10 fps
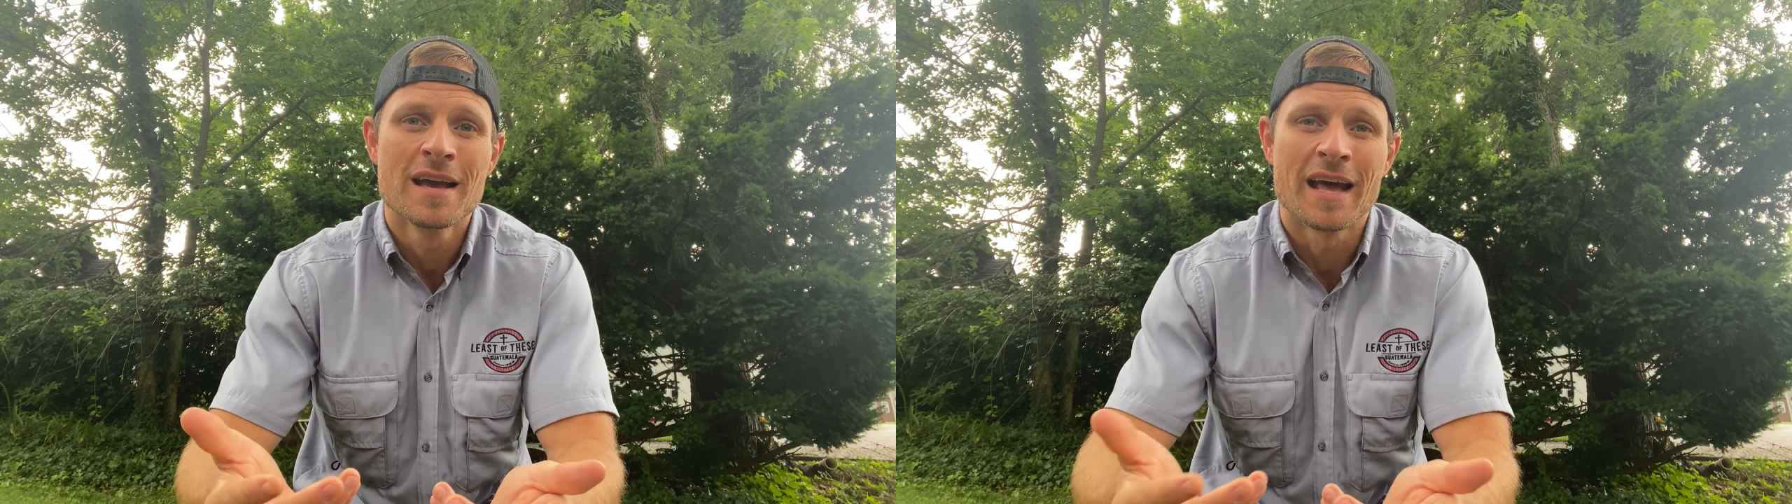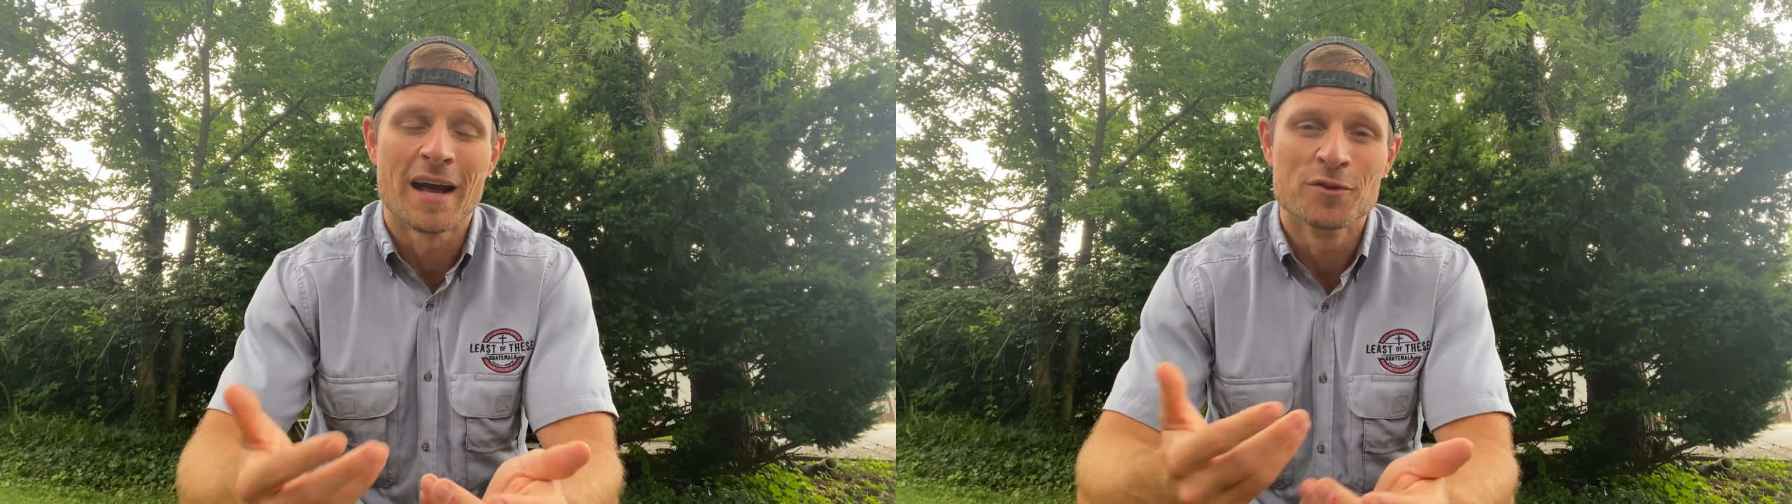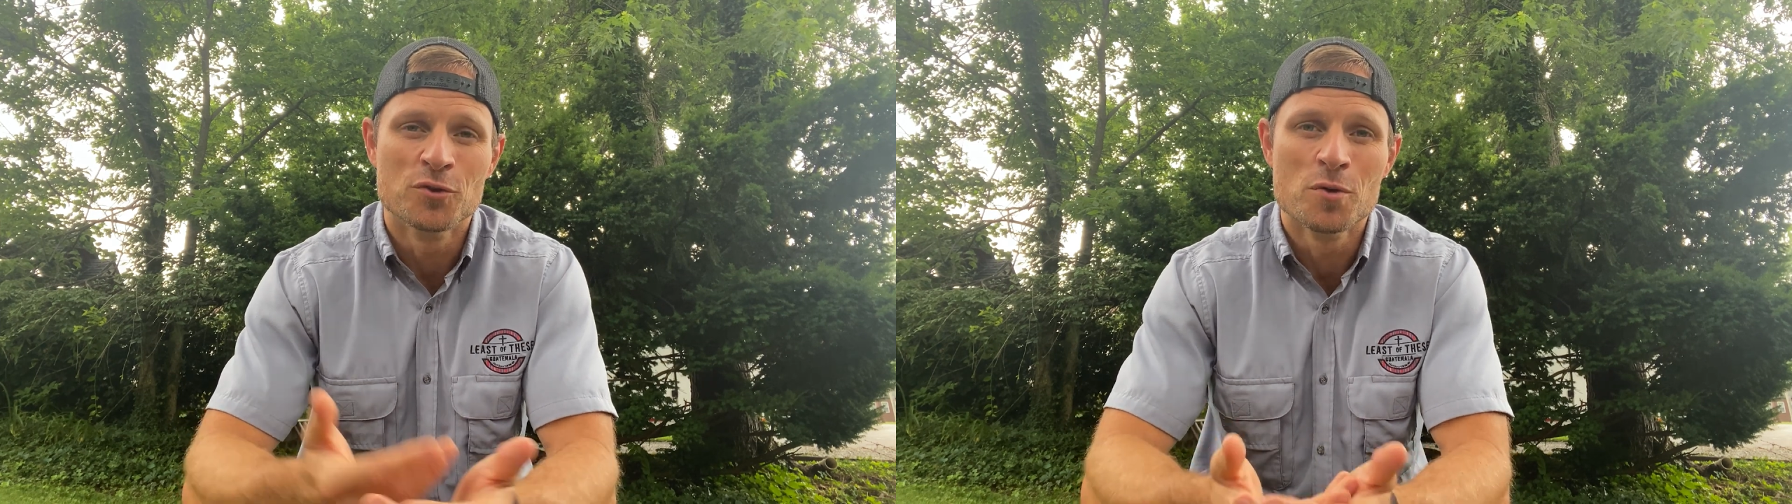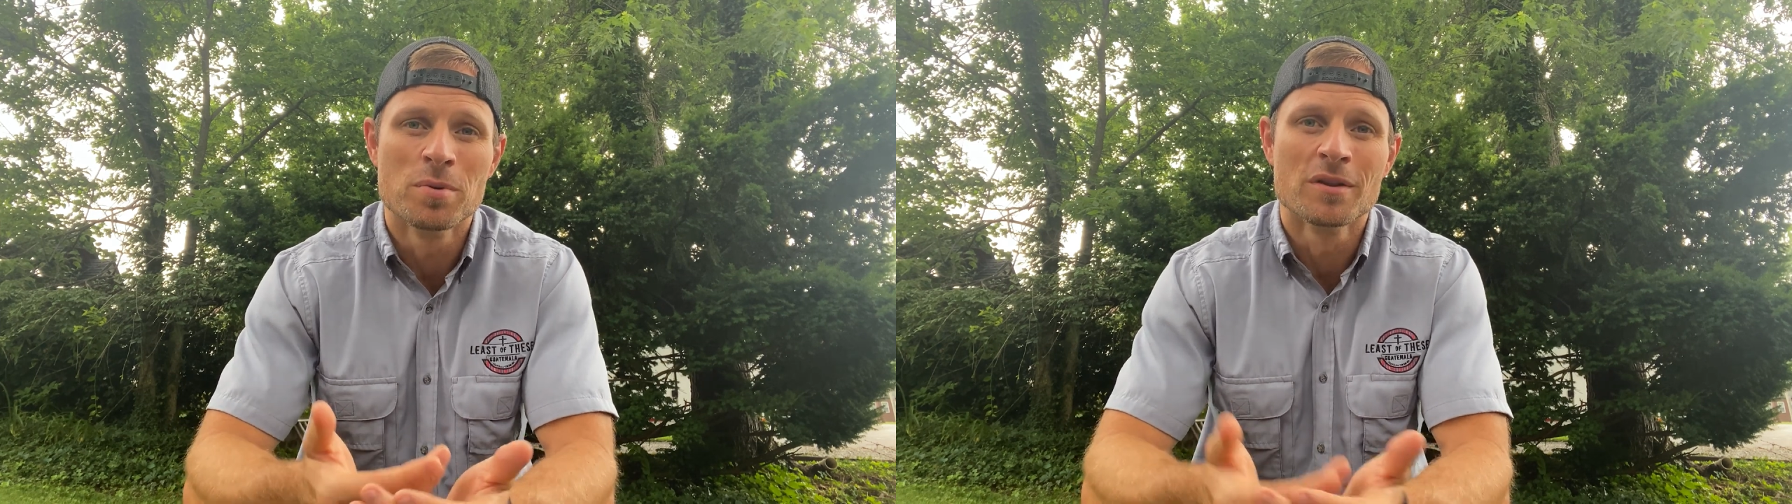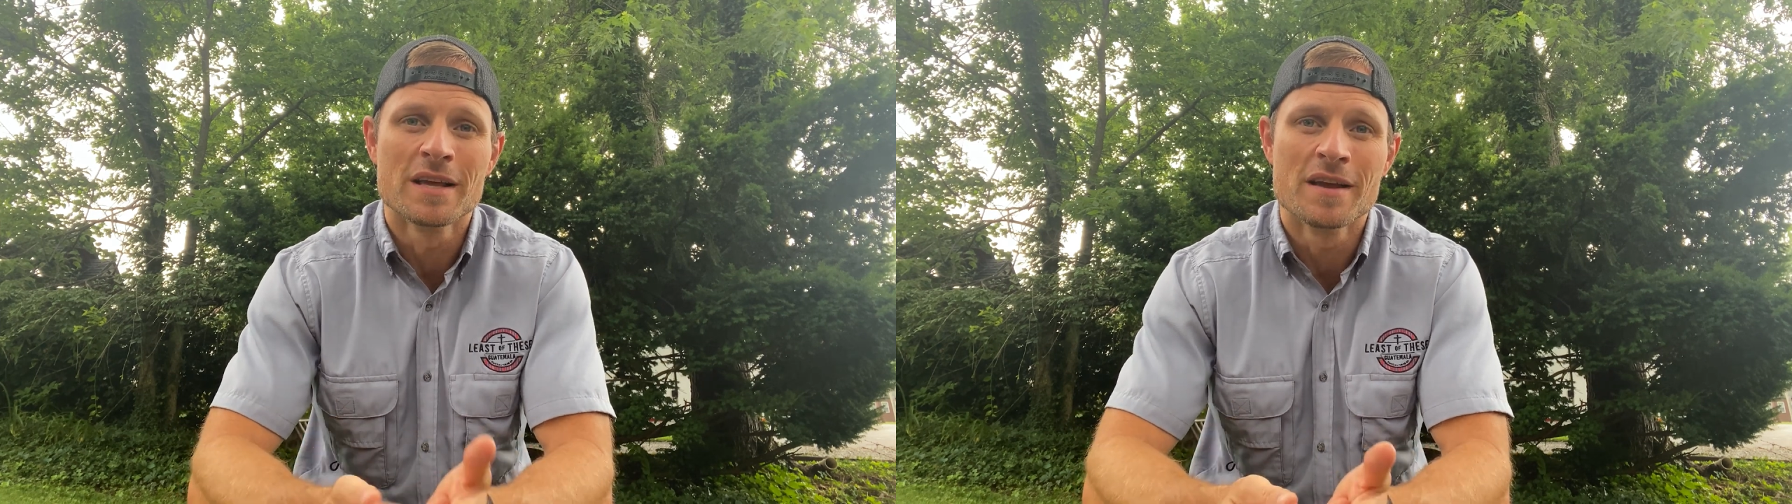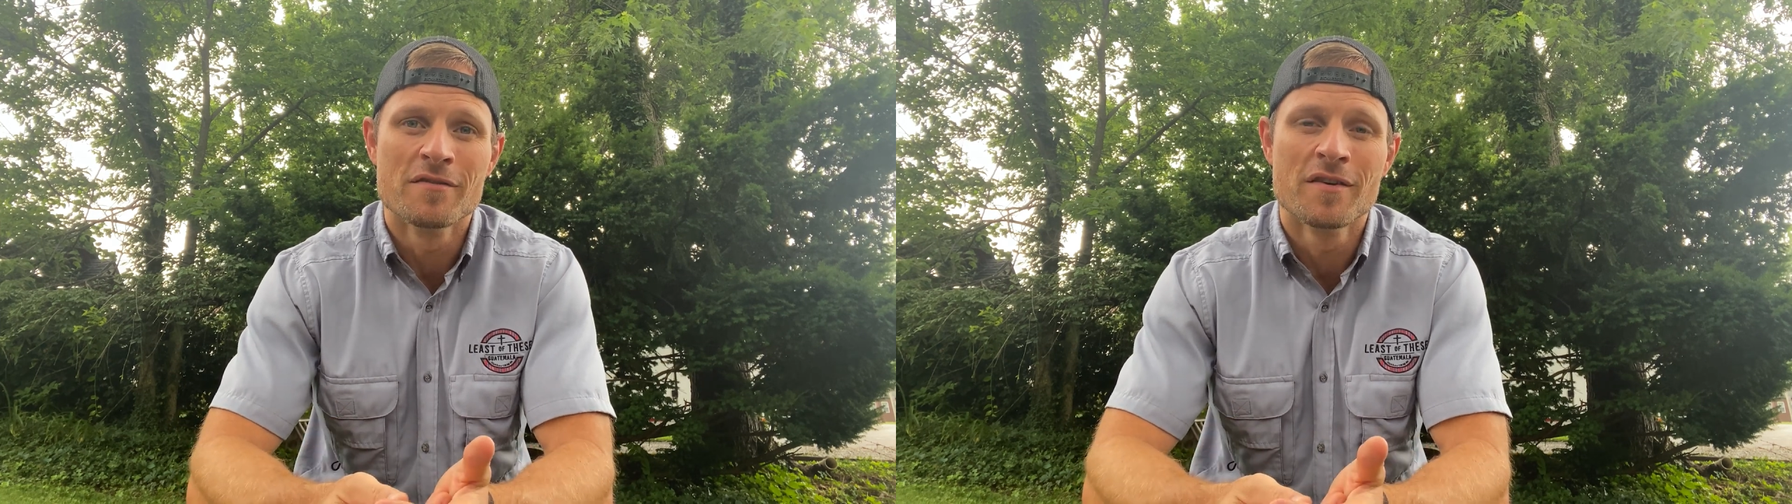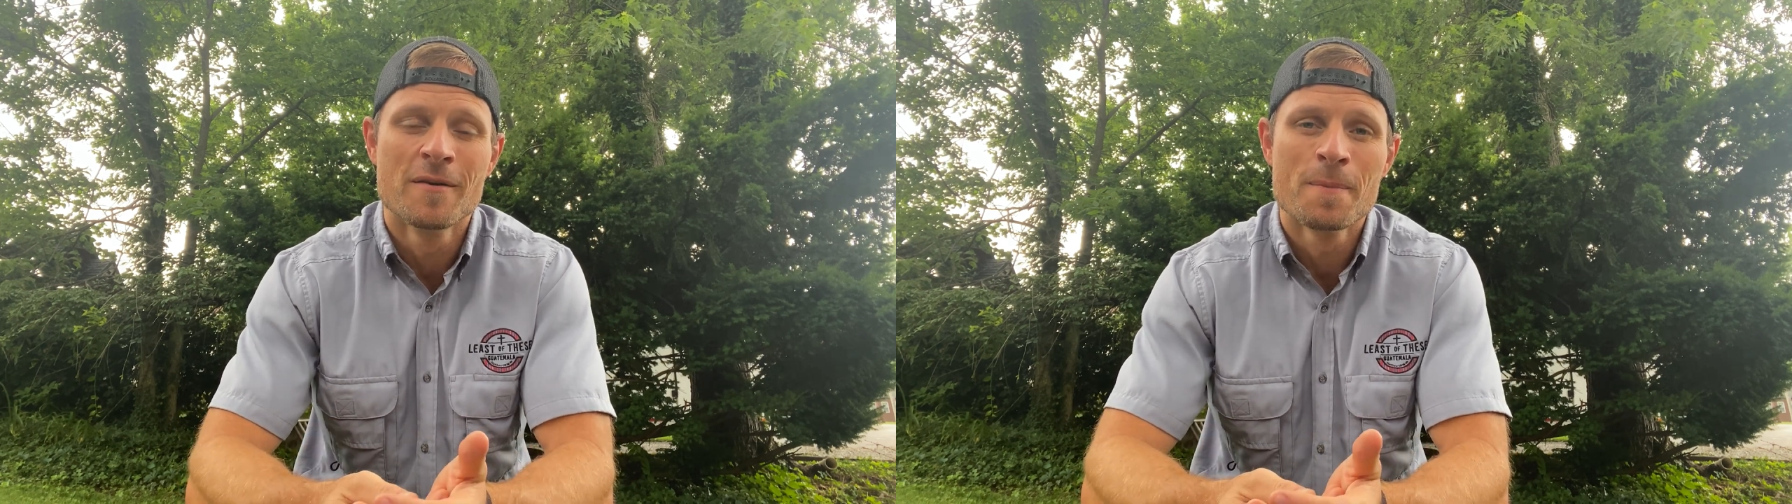And I do believe